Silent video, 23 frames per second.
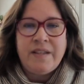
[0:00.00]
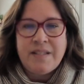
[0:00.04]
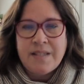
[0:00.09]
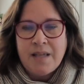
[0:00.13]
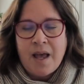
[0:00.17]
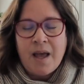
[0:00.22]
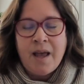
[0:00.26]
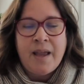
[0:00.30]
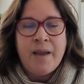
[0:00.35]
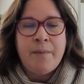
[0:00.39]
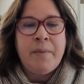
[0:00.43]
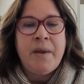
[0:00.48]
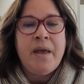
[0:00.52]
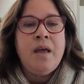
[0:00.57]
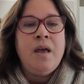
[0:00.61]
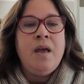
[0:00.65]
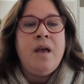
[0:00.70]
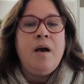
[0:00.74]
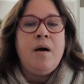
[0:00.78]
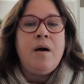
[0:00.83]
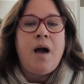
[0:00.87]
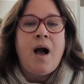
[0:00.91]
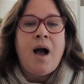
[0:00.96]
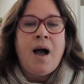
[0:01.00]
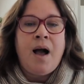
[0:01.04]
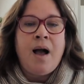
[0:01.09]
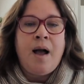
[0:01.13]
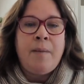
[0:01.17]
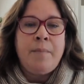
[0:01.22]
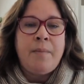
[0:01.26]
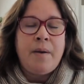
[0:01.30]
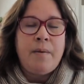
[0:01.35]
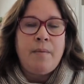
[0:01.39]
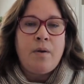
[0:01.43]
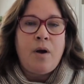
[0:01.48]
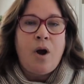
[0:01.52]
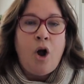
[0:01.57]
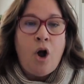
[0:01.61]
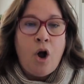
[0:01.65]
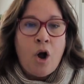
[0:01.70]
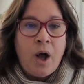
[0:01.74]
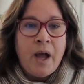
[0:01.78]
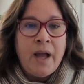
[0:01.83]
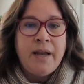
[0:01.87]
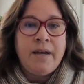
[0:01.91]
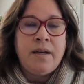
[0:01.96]
time um,
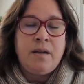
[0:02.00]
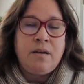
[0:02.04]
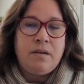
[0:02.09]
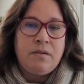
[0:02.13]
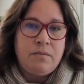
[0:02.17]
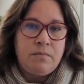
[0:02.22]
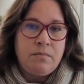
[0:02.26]
on